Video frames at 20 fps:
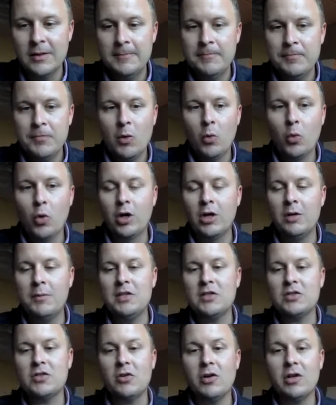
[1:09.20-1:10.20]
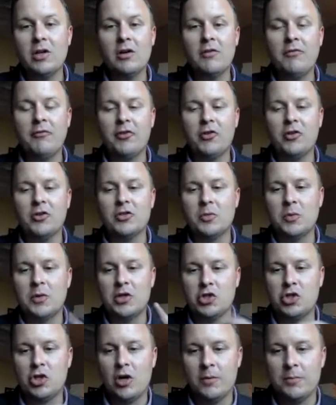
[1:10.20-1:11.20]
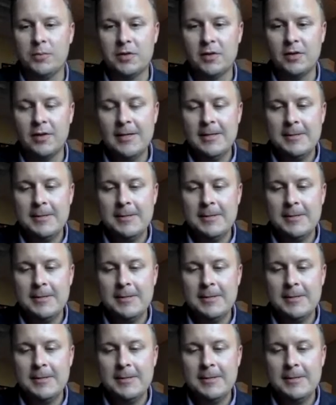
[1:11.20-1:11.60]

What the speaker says: We're going to be starting off first with sharps.